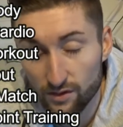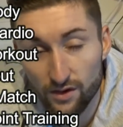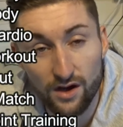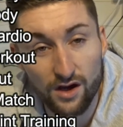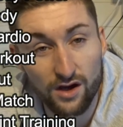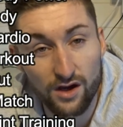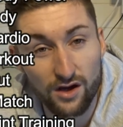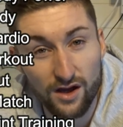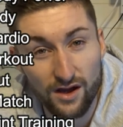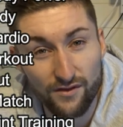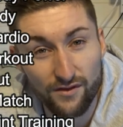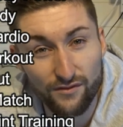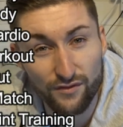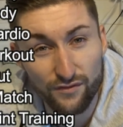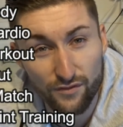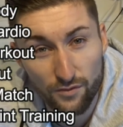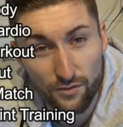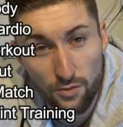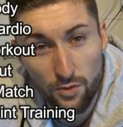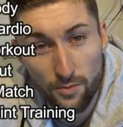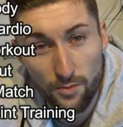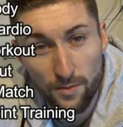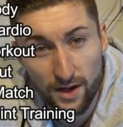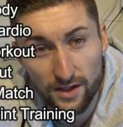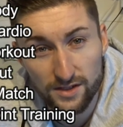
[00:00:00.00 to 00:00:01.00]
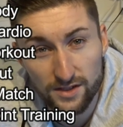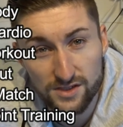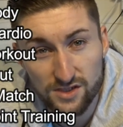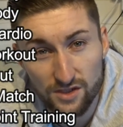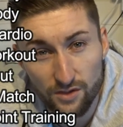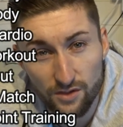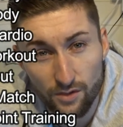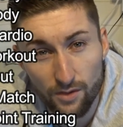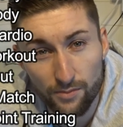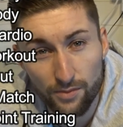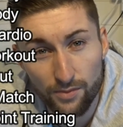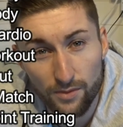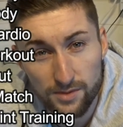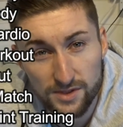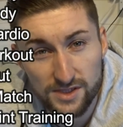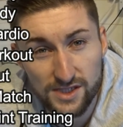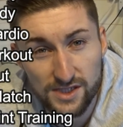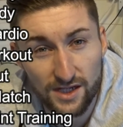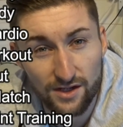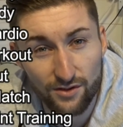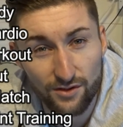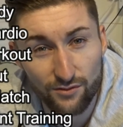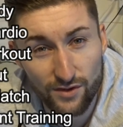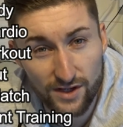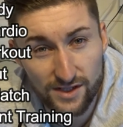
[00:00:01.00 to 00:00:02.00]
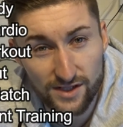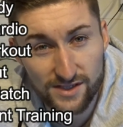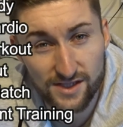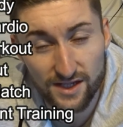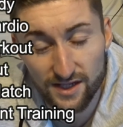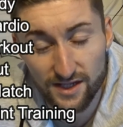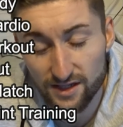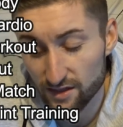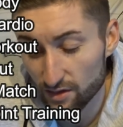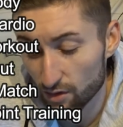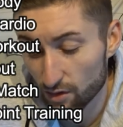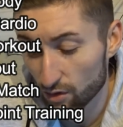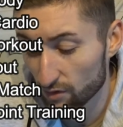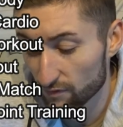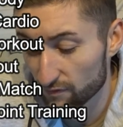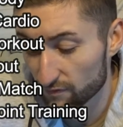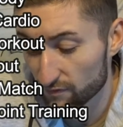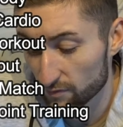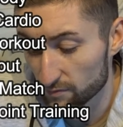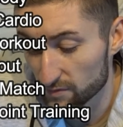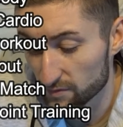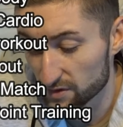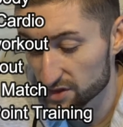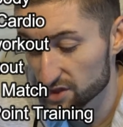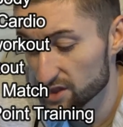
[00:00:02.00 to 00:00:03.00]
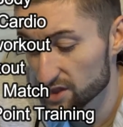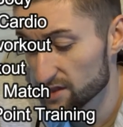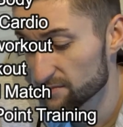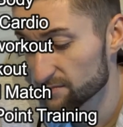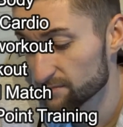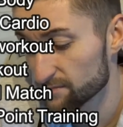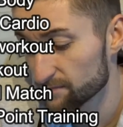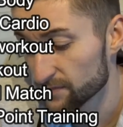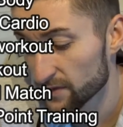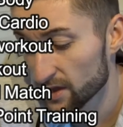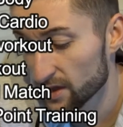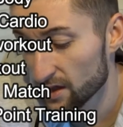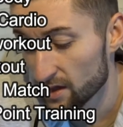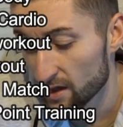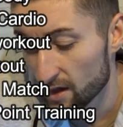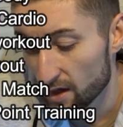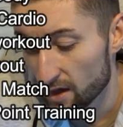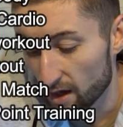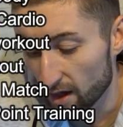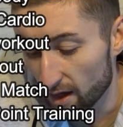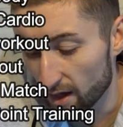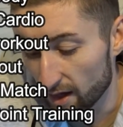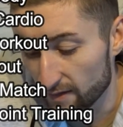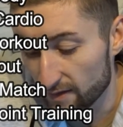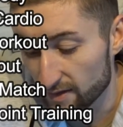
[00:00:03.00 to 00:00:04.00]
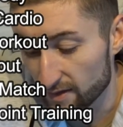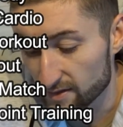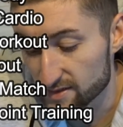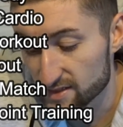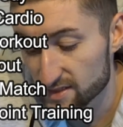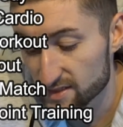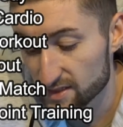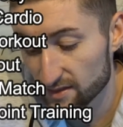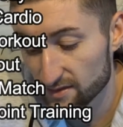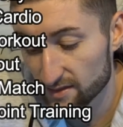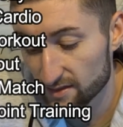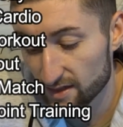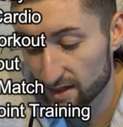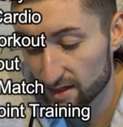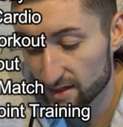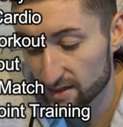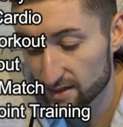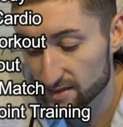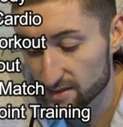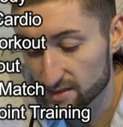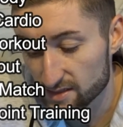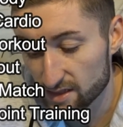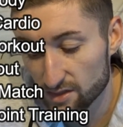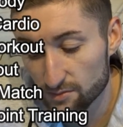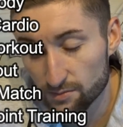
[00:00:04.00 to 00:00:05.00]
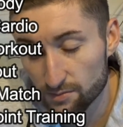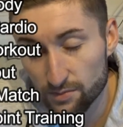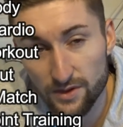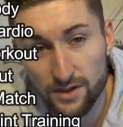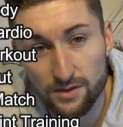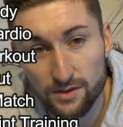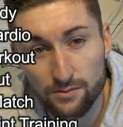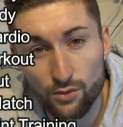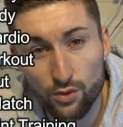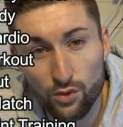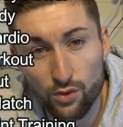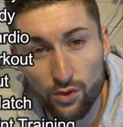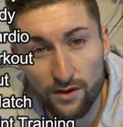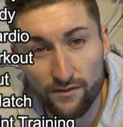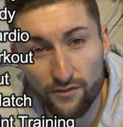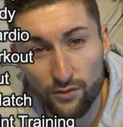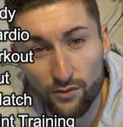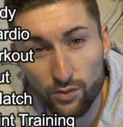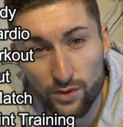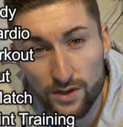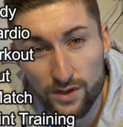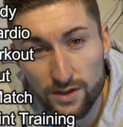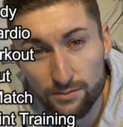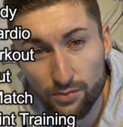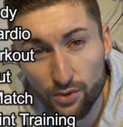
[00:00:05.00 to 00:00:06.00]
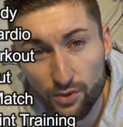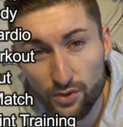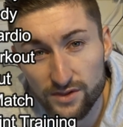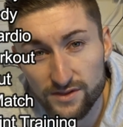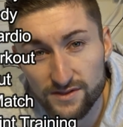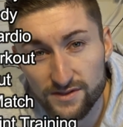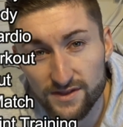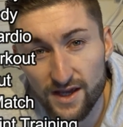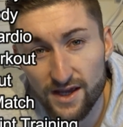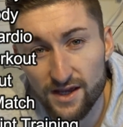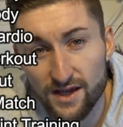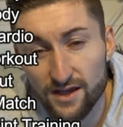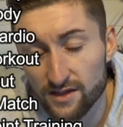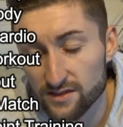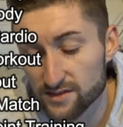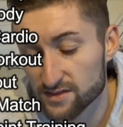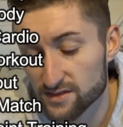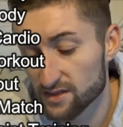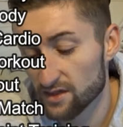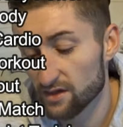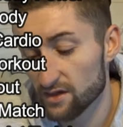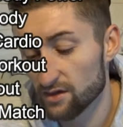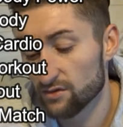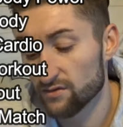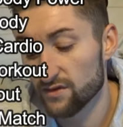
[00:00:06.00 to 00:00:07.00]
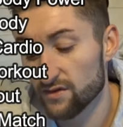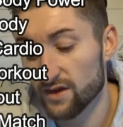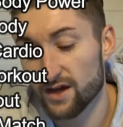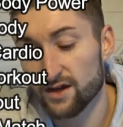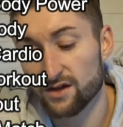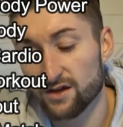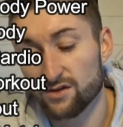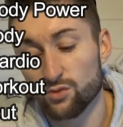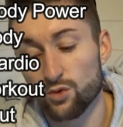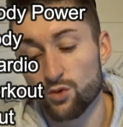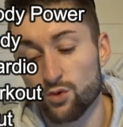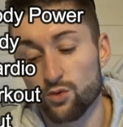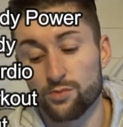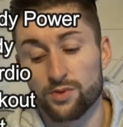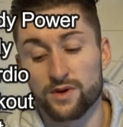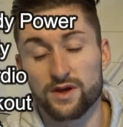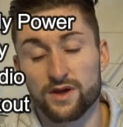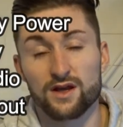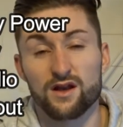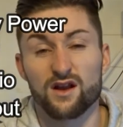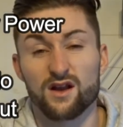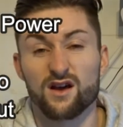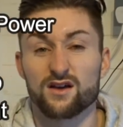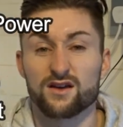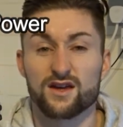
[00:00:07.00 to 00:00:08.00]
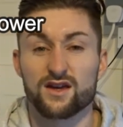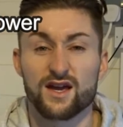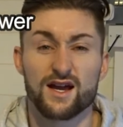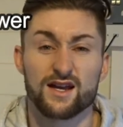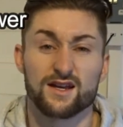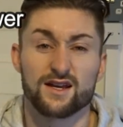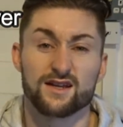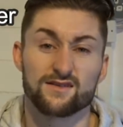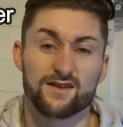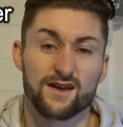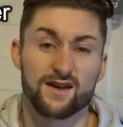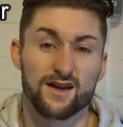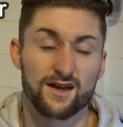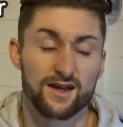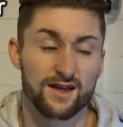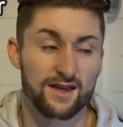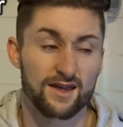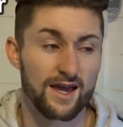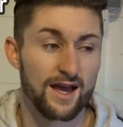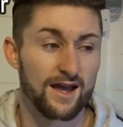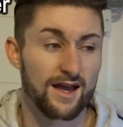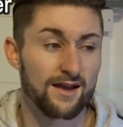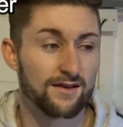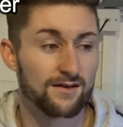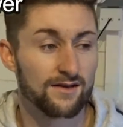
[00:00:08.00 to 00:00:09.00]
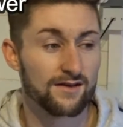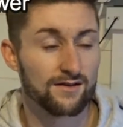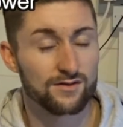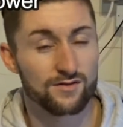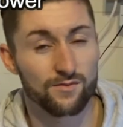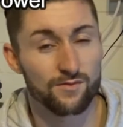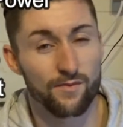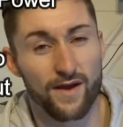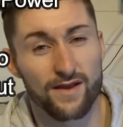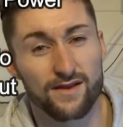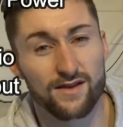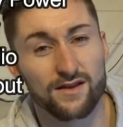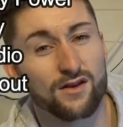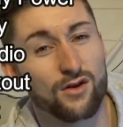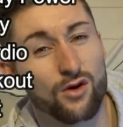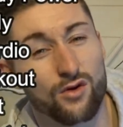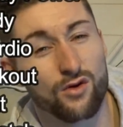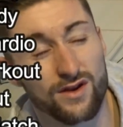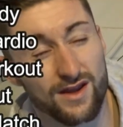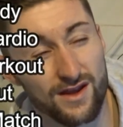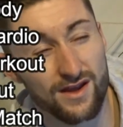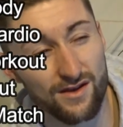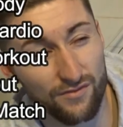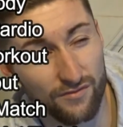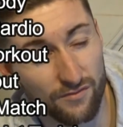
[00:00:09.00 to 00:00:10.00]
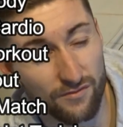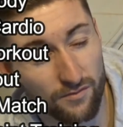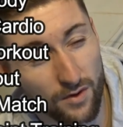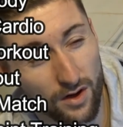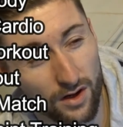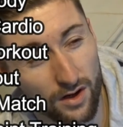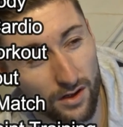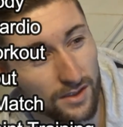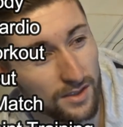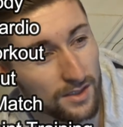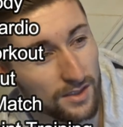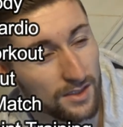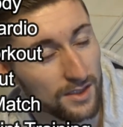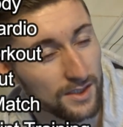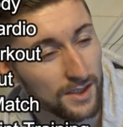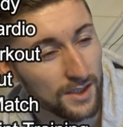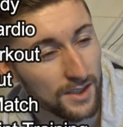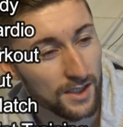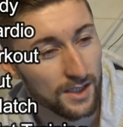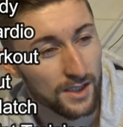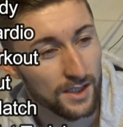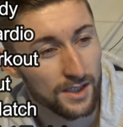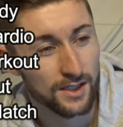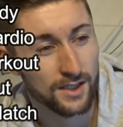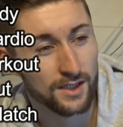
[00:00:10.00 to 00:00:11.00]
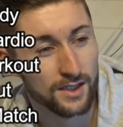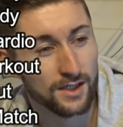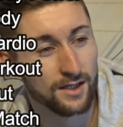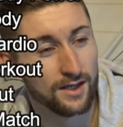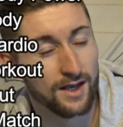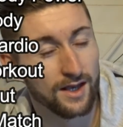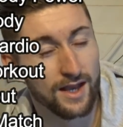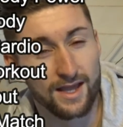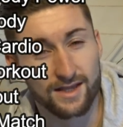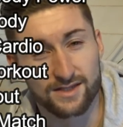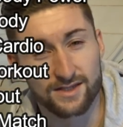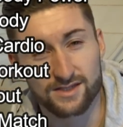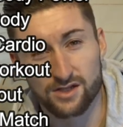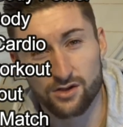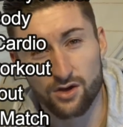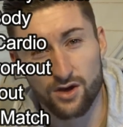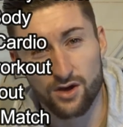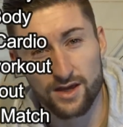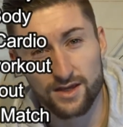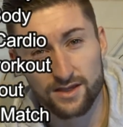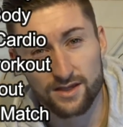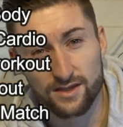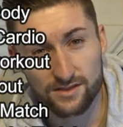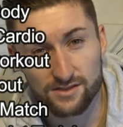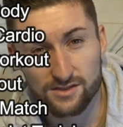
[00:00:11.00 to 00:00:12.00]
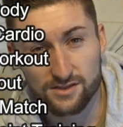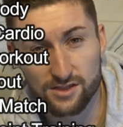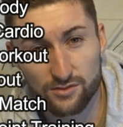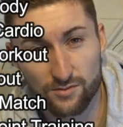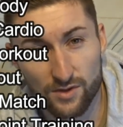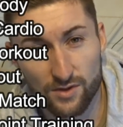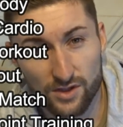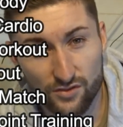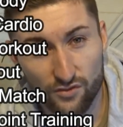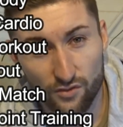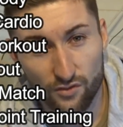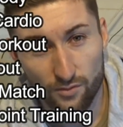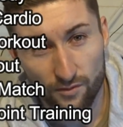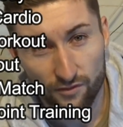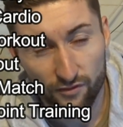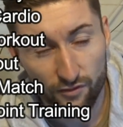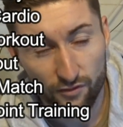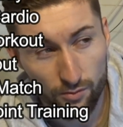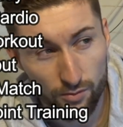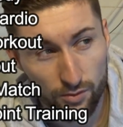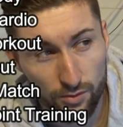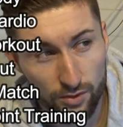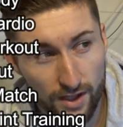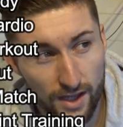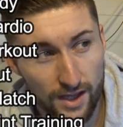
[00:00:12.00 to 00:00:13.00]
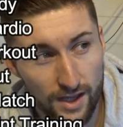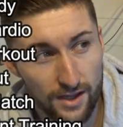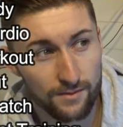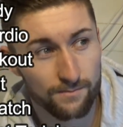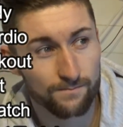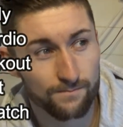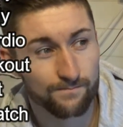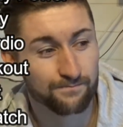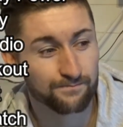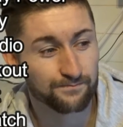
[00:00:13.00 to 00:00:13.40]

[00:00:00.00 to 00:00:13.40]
I have a football match, so I'll probably take a rest day off from the gym. And then Sunday is going to be more of a weak point day, so that will be like any day again, depending on if my legs are not aching too much from the football game.